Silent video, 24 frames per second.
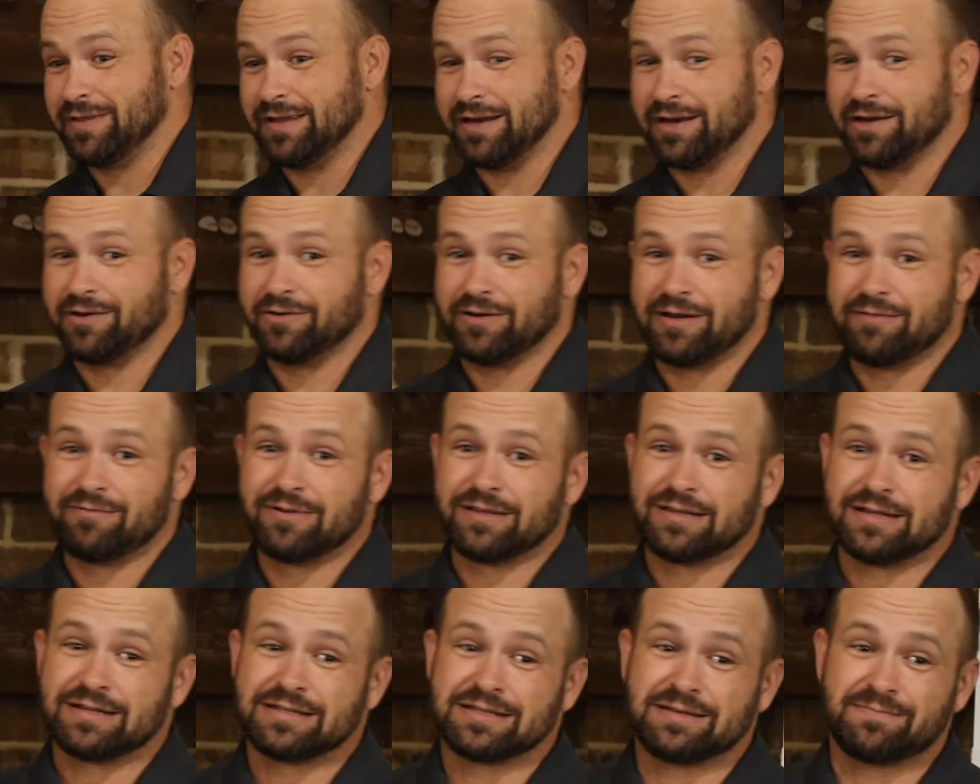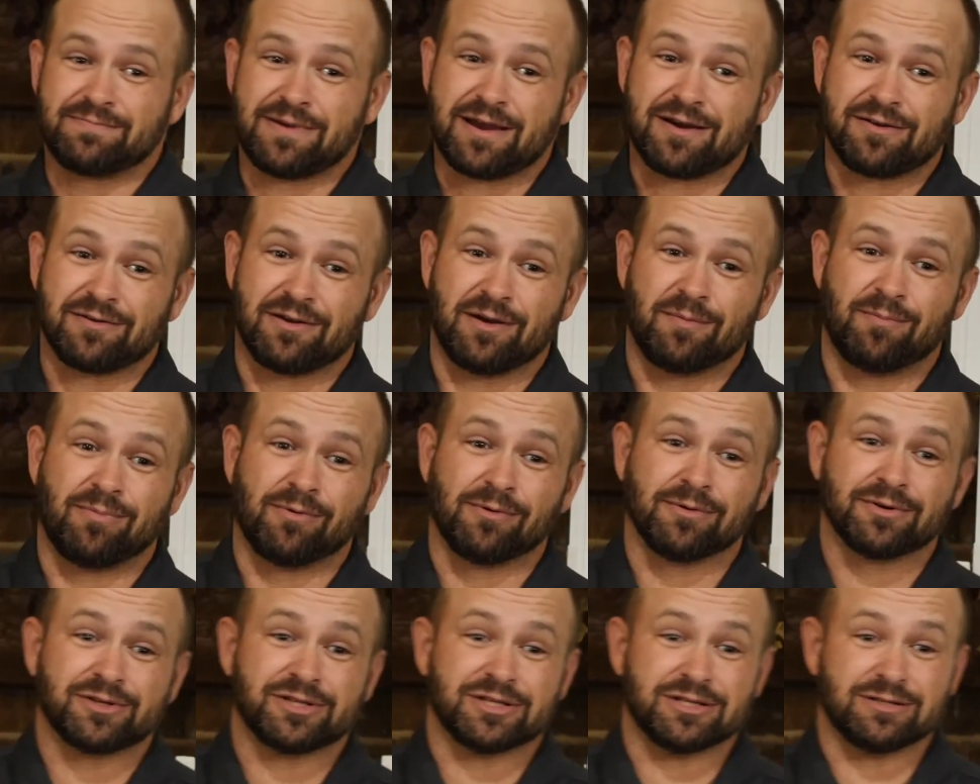that agree with us about
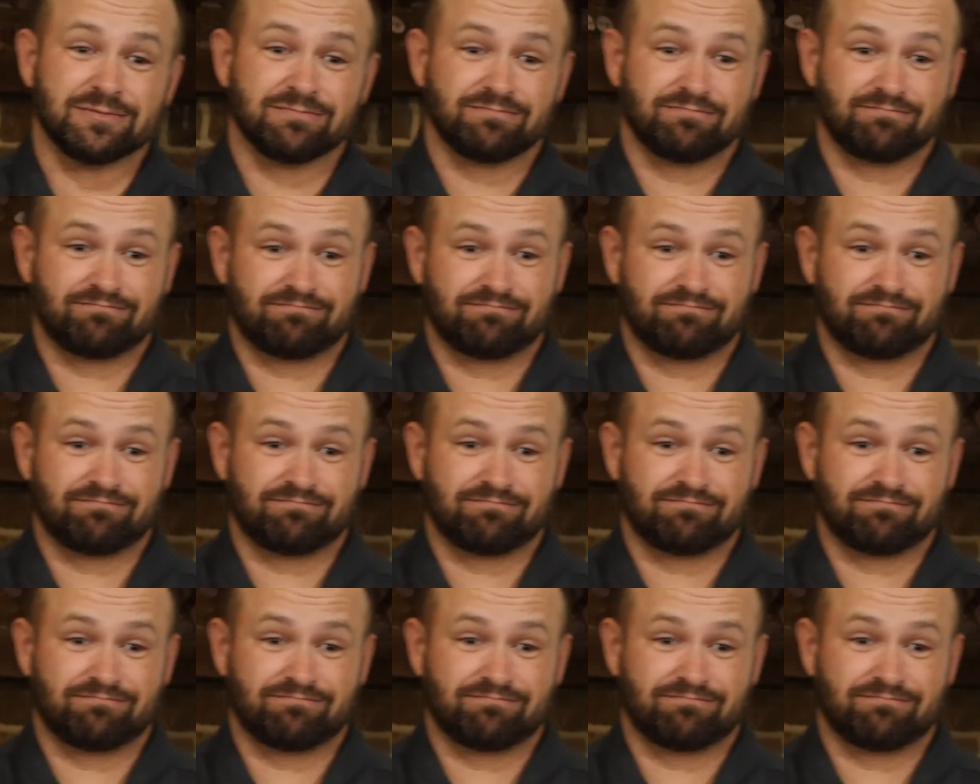abortion.